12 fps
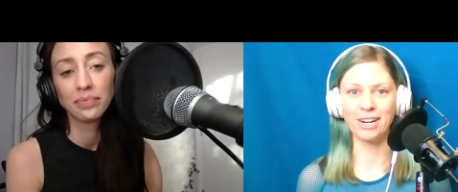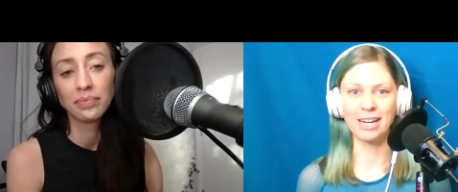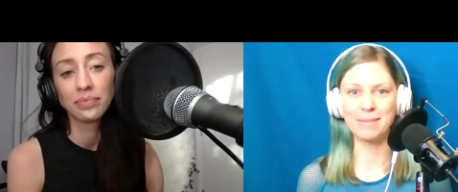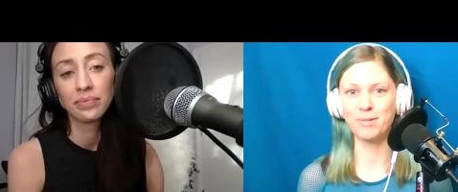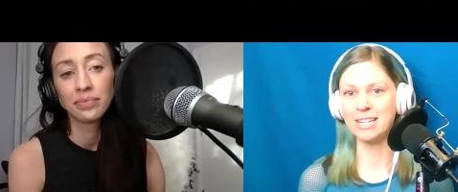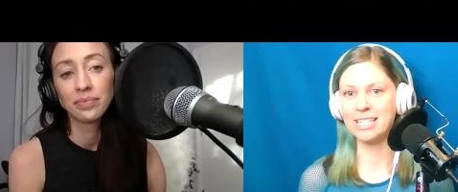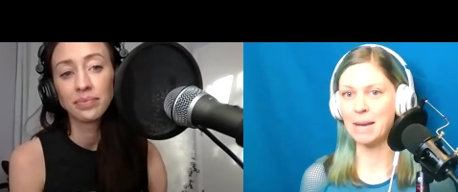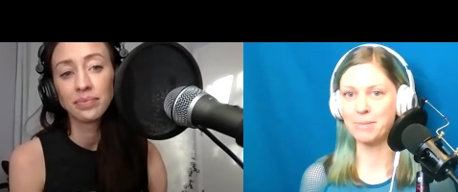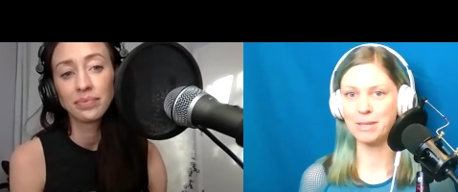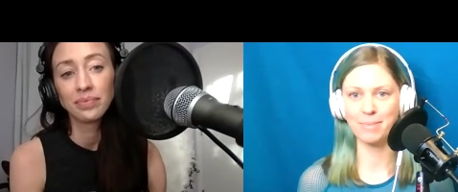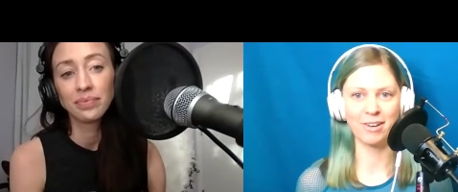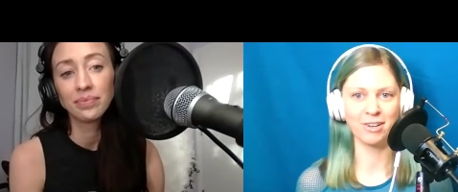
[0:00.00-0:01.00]
Speaker 1: and more in
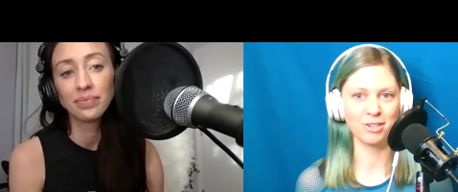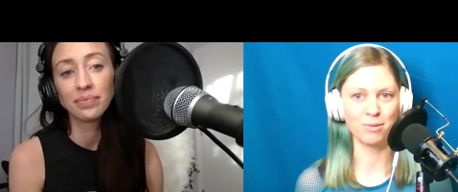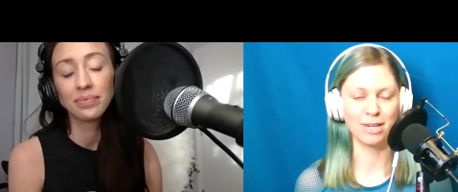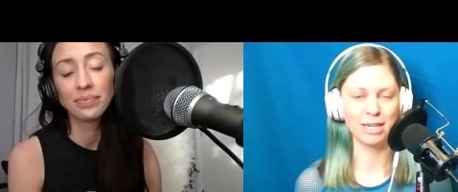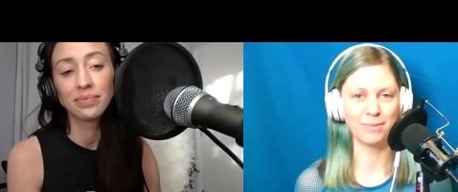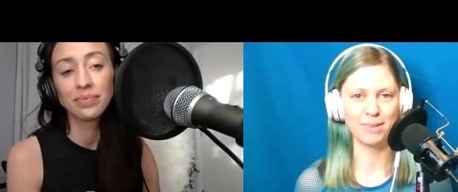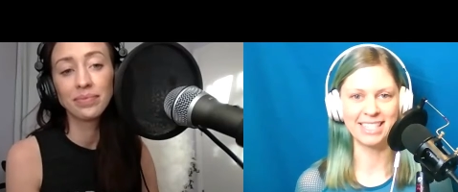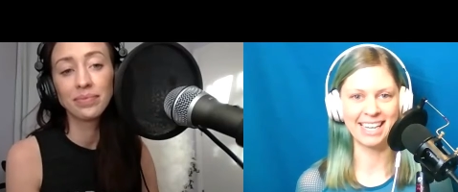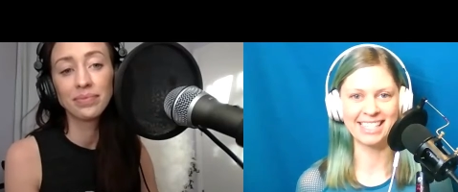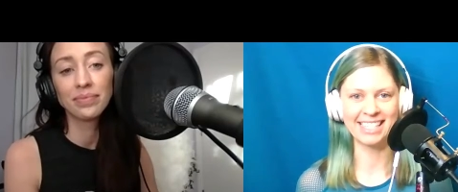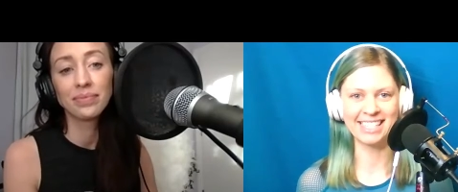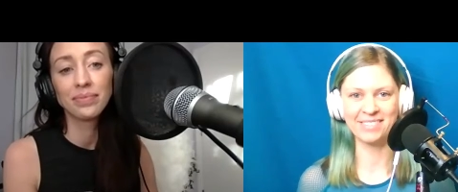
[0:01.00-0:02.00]
depth about your 21
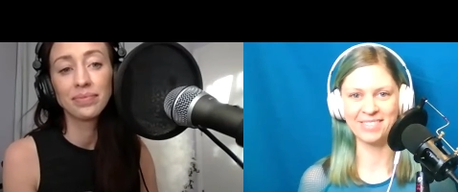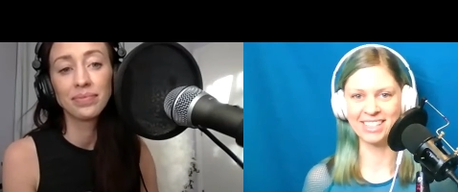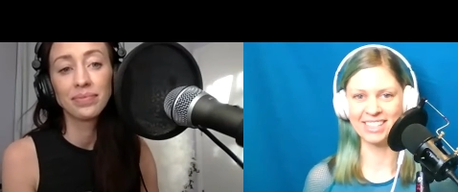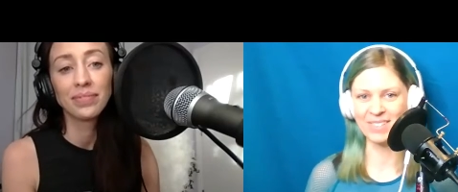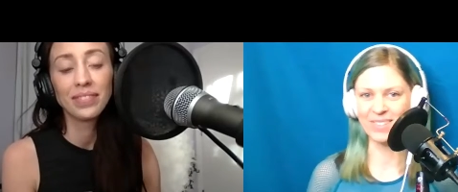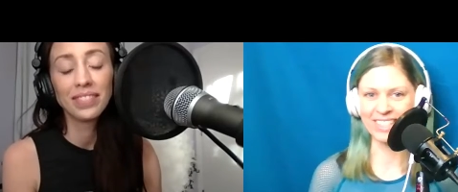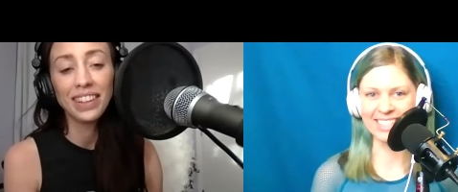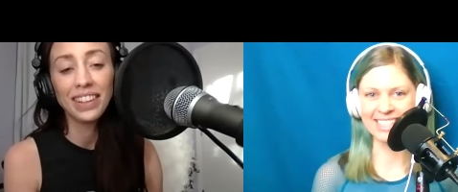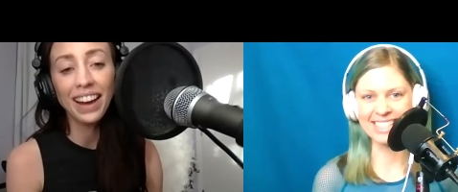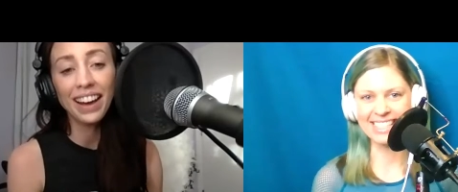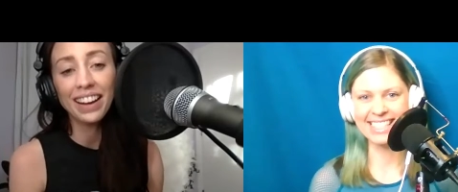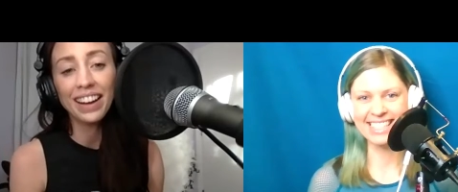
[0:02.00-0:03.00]
days of healing. Course.
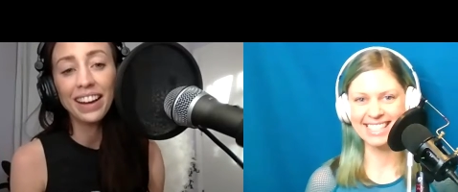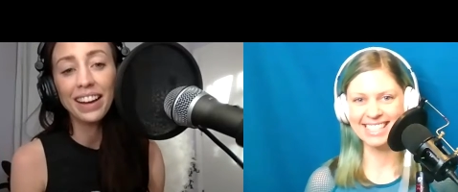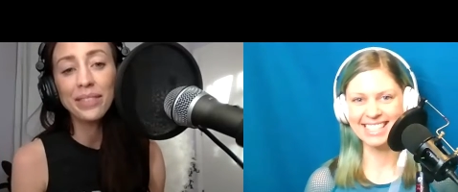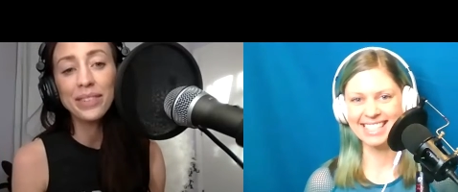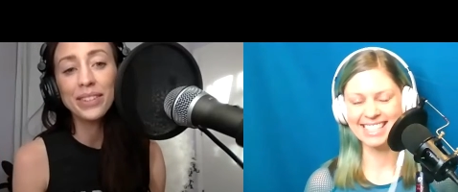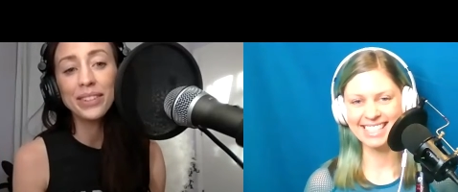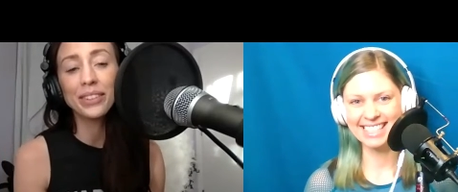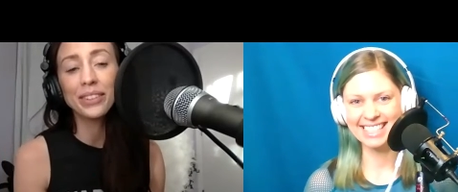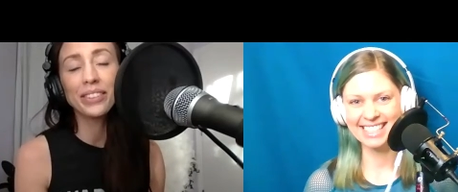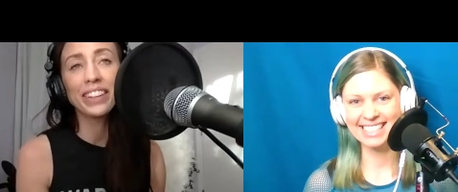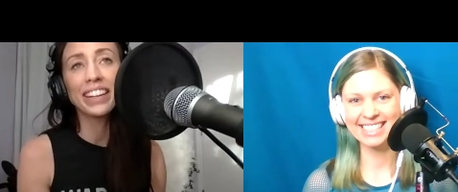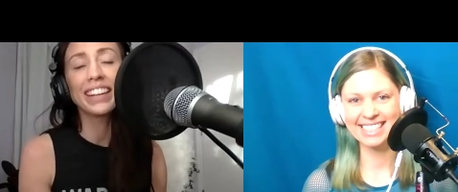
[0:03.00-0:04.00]
Speaker 2: Yeah,
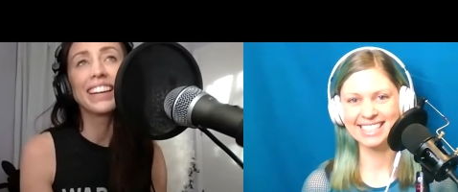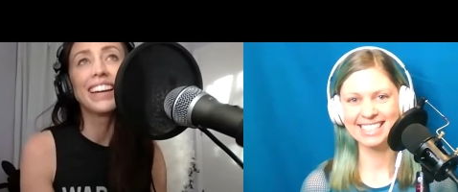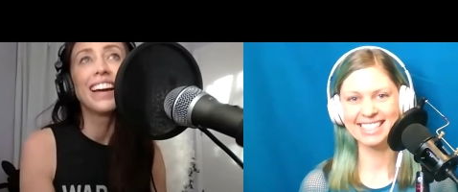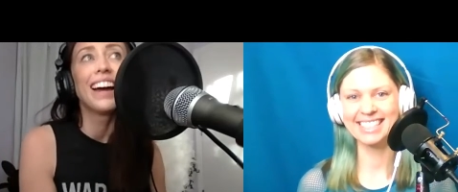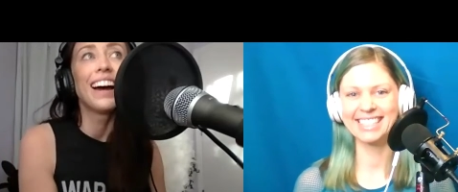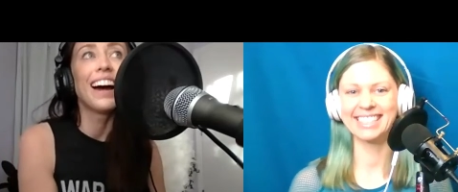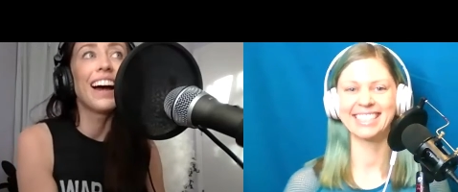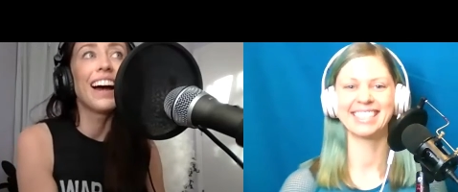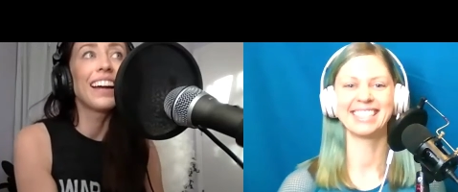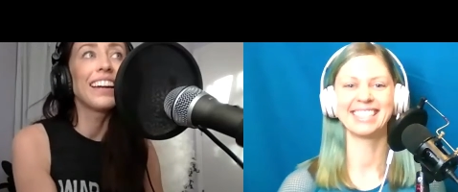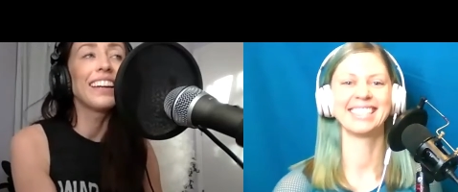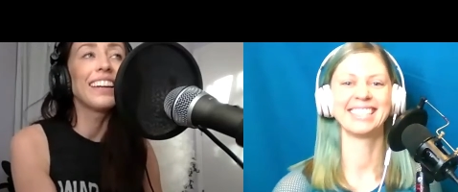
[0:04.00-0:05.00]
absolutely.
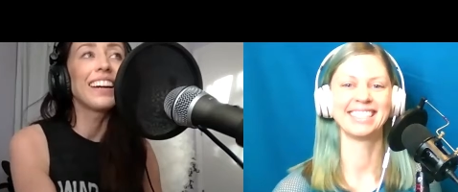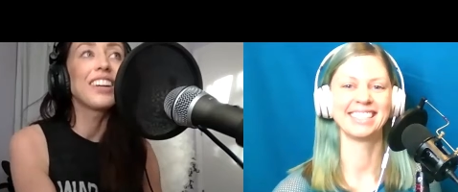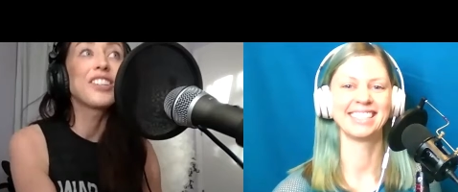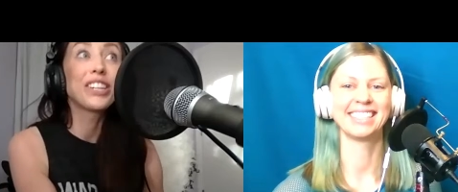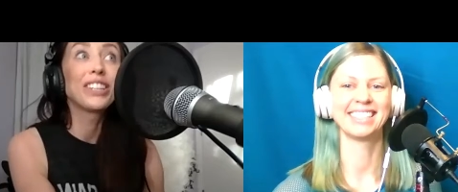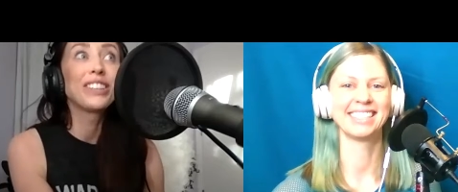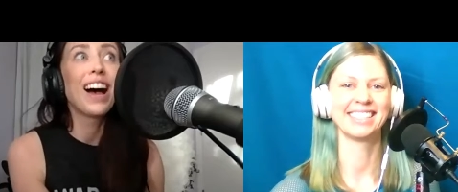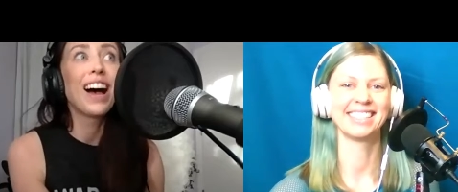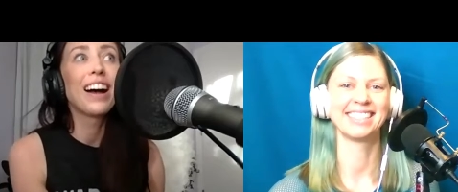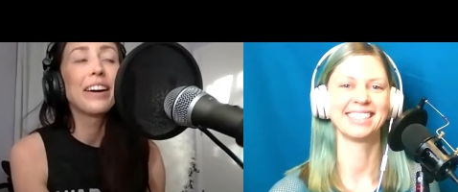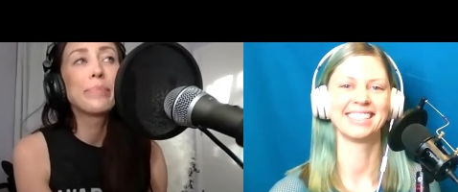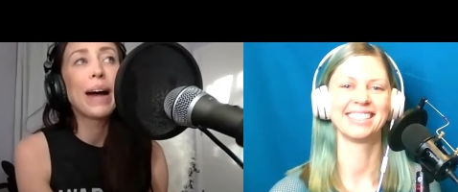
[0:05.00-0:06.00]
I, I share a
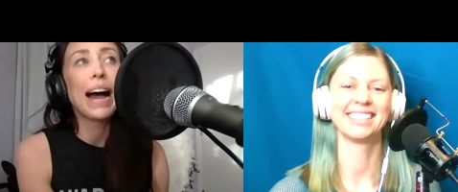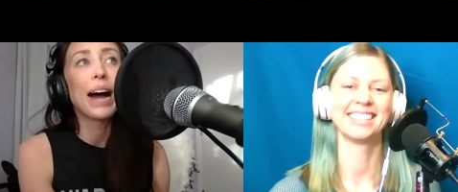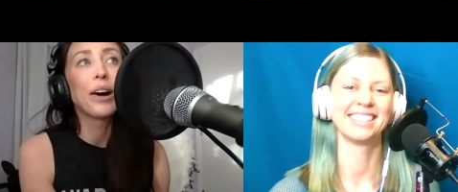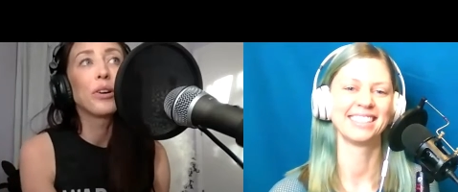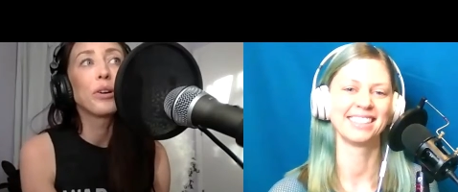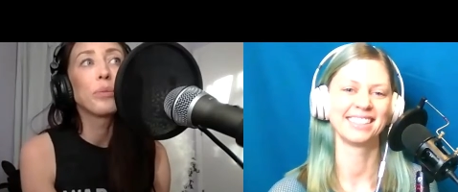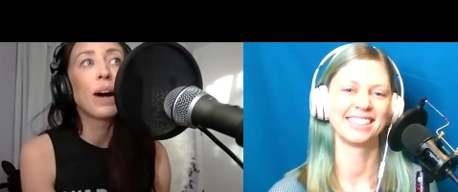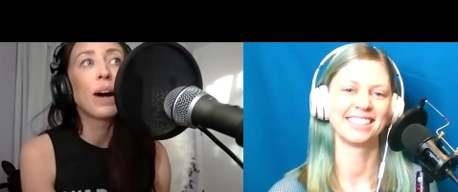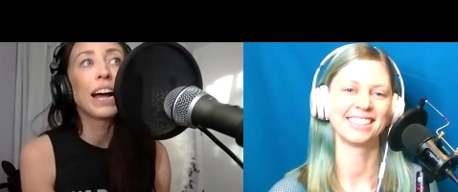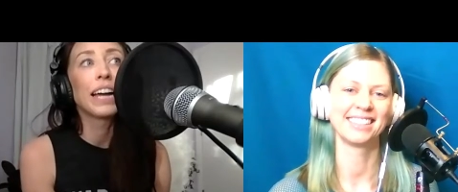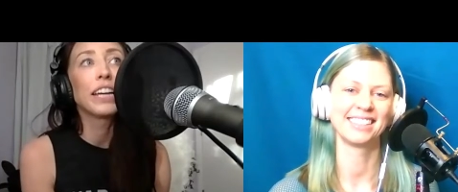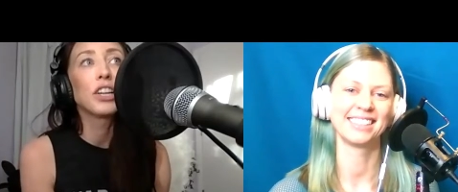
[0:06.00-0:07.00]
lot about
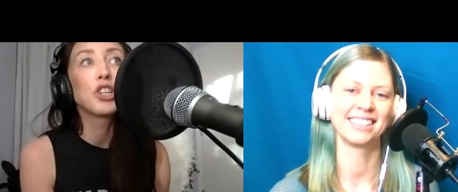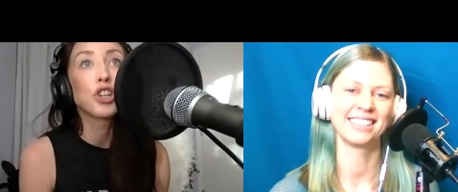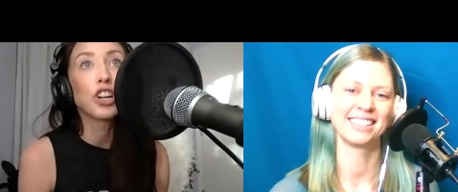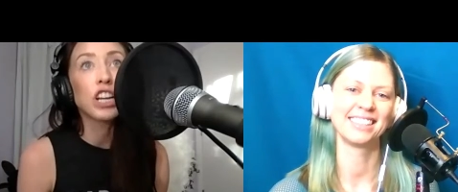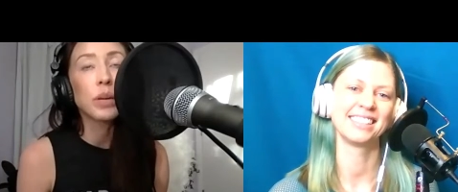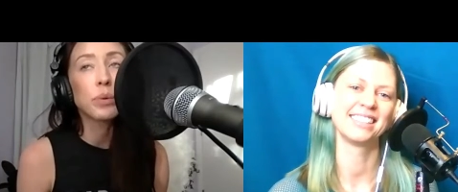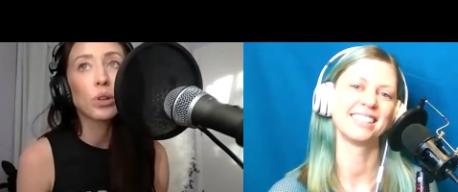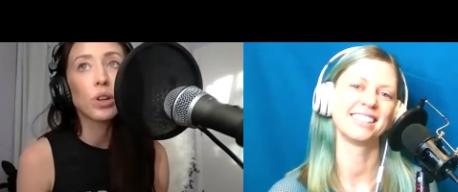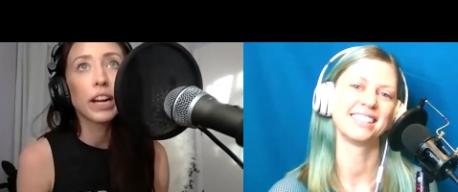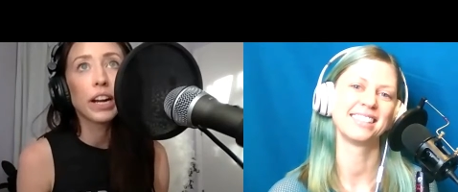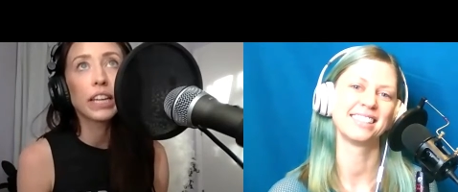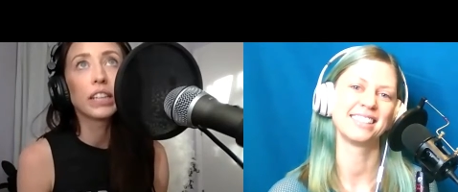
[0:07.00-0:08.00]
my journey with
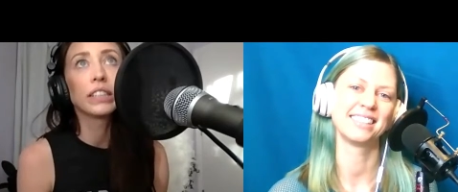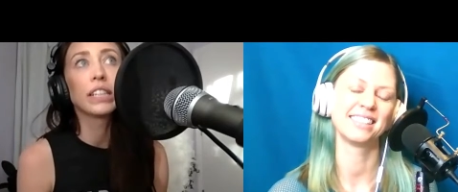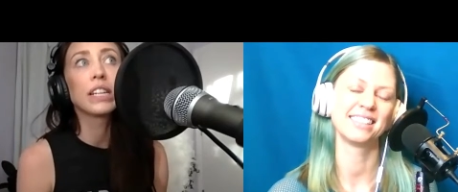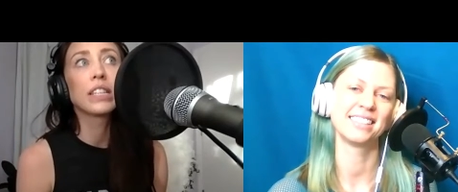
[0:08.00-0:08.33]
chronic illness